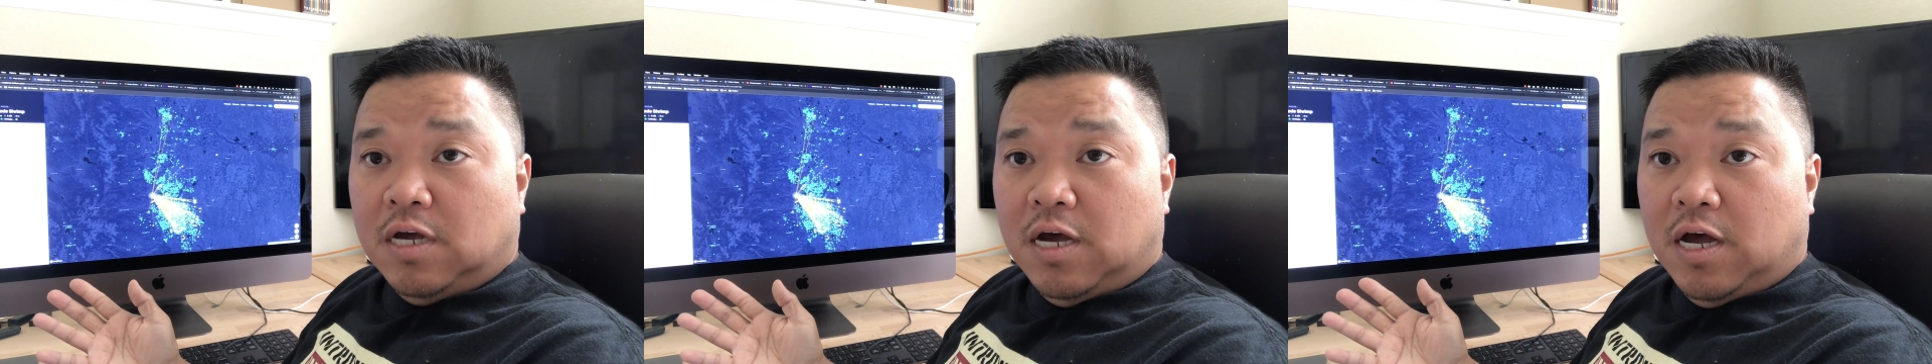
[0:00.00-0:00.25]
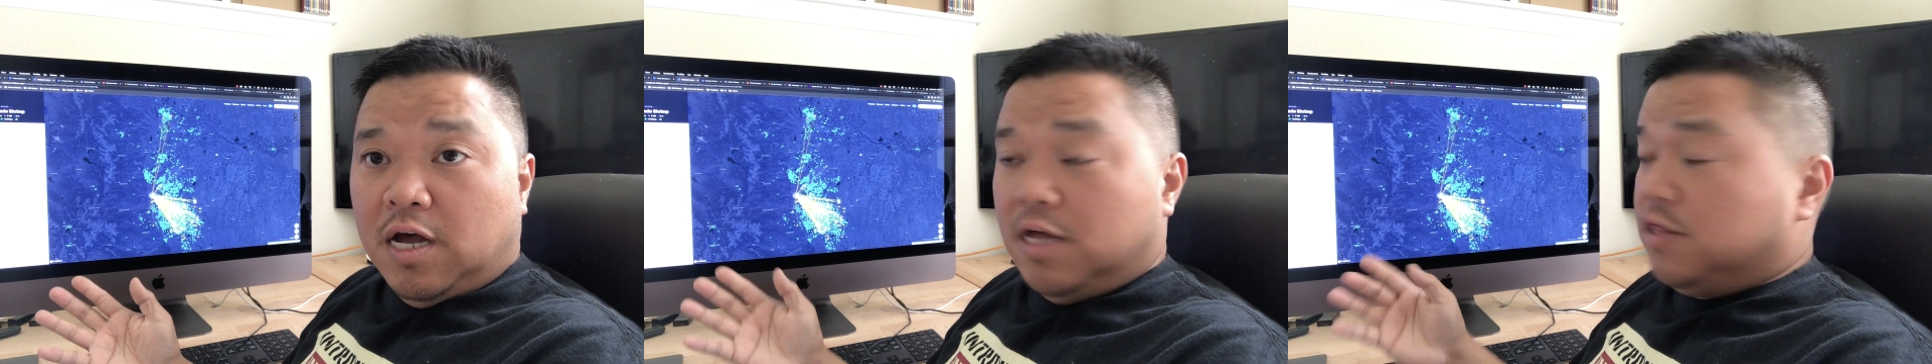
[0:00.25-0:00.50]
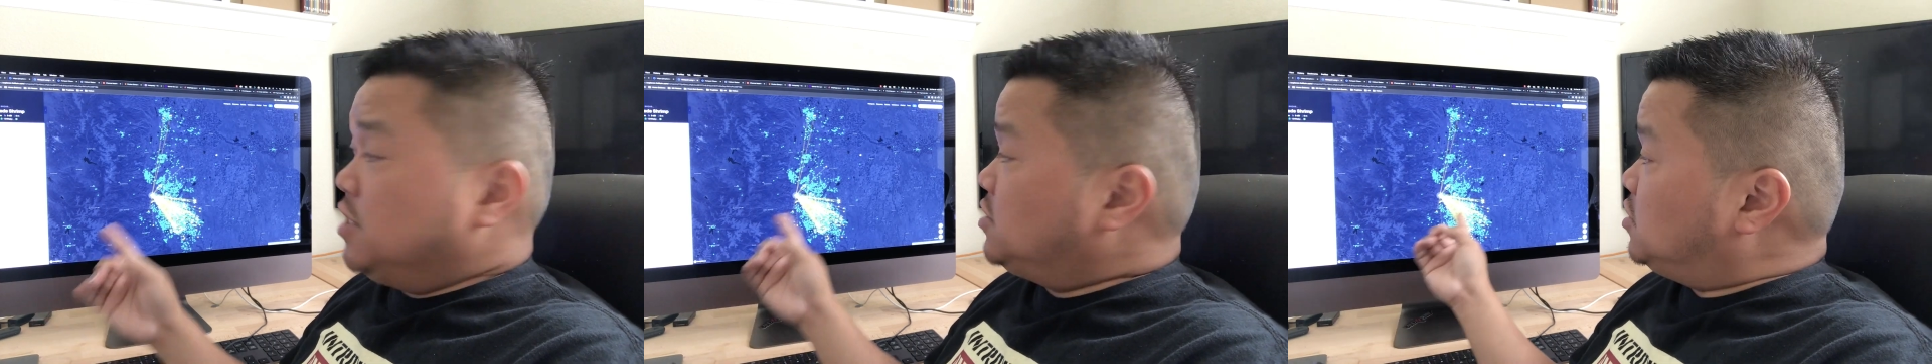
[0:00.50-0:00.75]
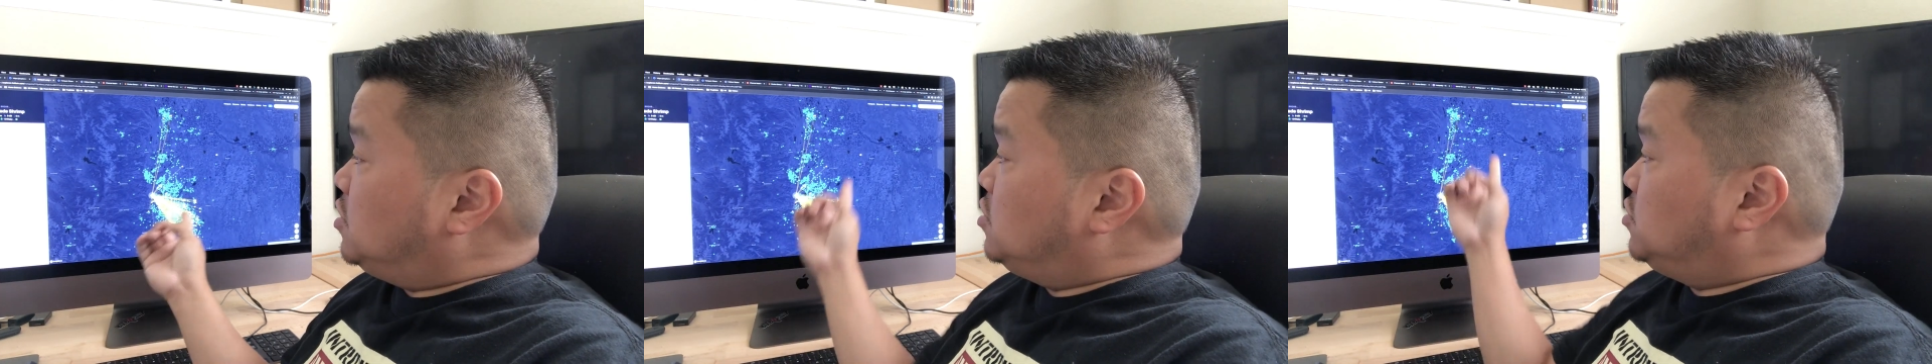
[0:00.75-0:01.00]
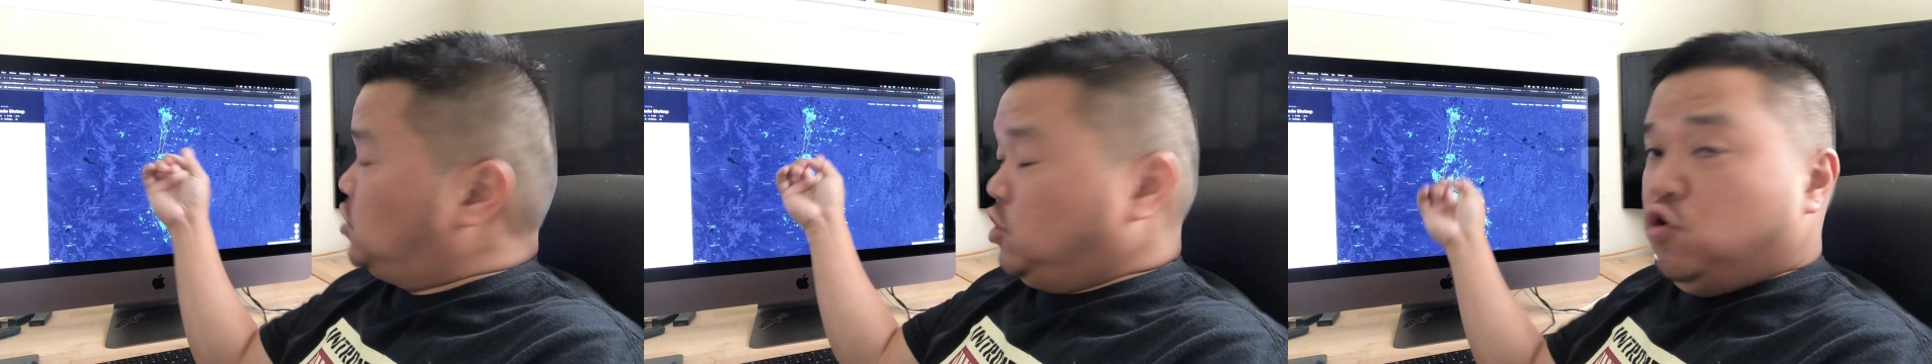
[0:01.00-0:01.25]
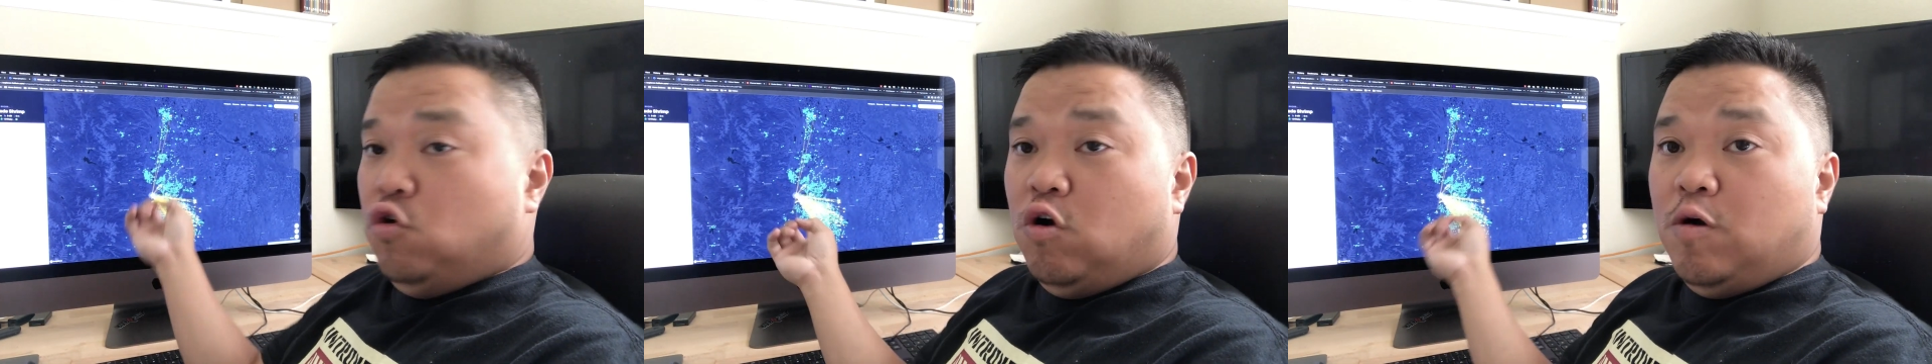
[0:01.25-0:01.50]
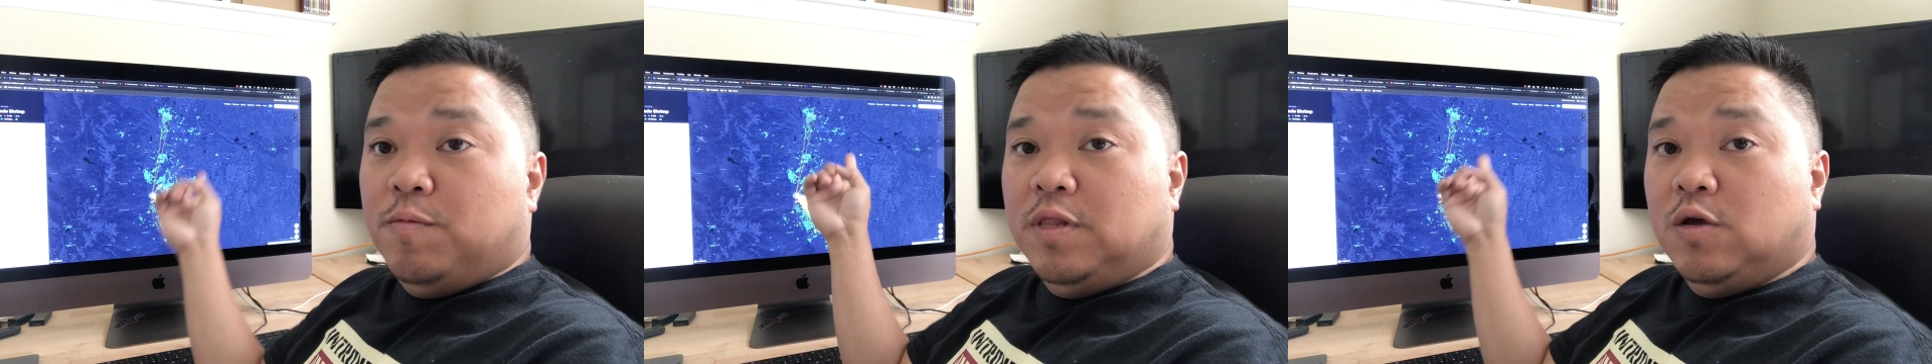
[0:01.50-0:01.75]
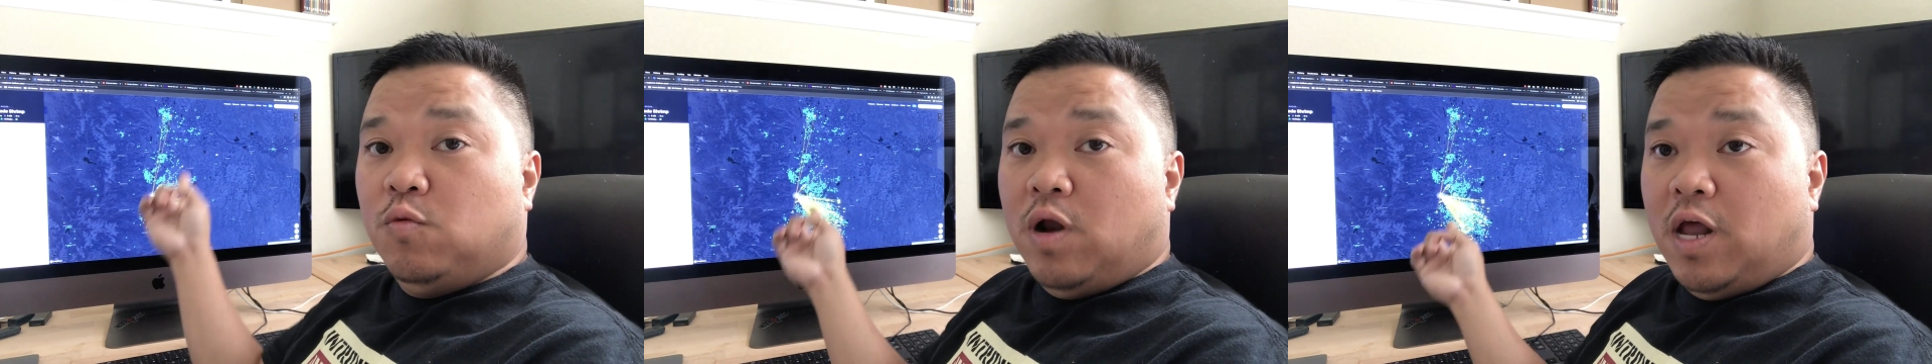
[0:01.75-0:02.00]
Uh, this is
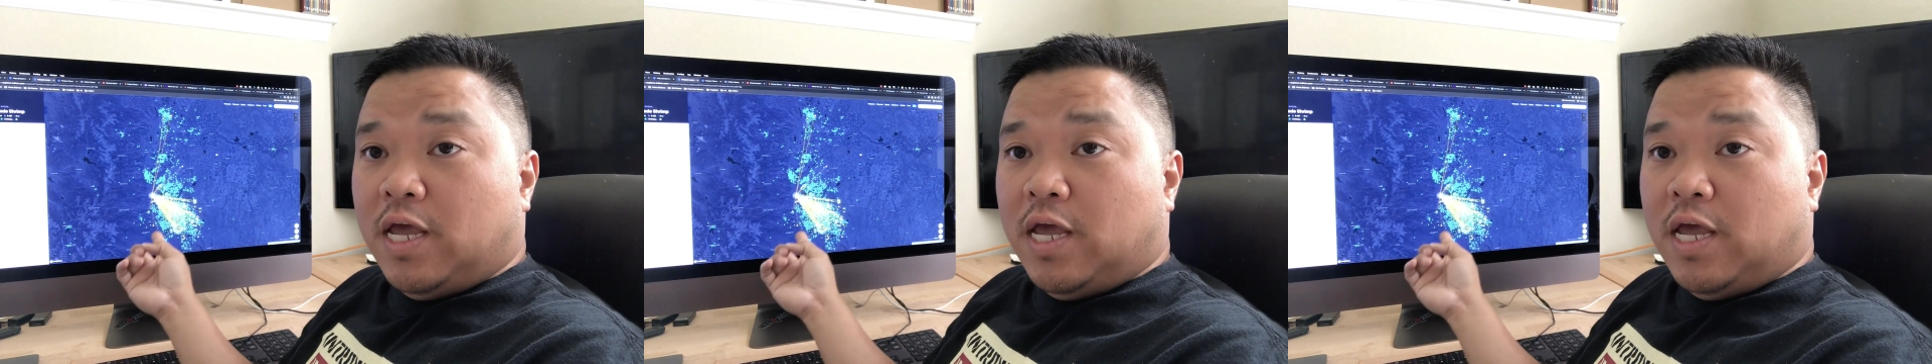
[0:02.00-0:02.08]
normally what